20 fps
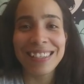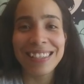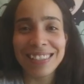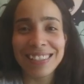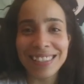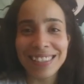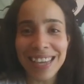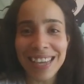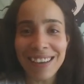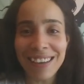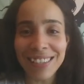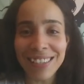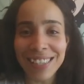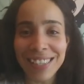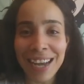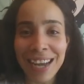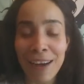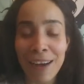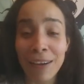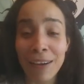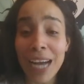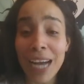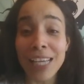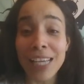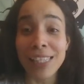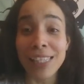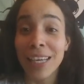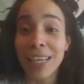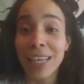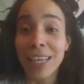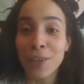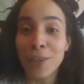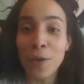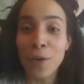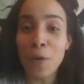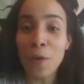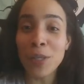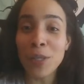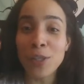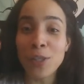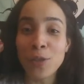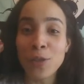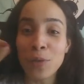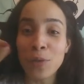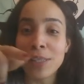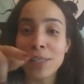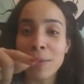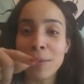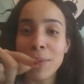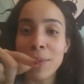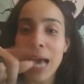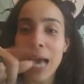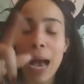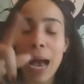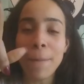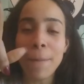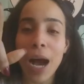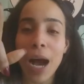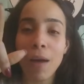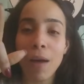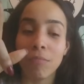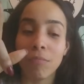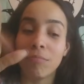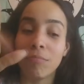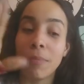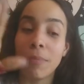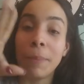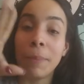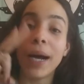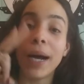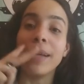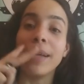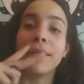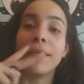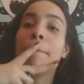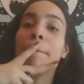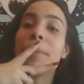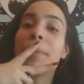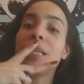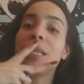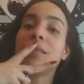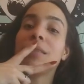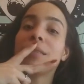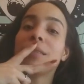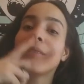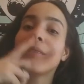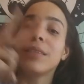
Ciao, ciao. Guys, you always do this to me. I'm out. Bye. Peace.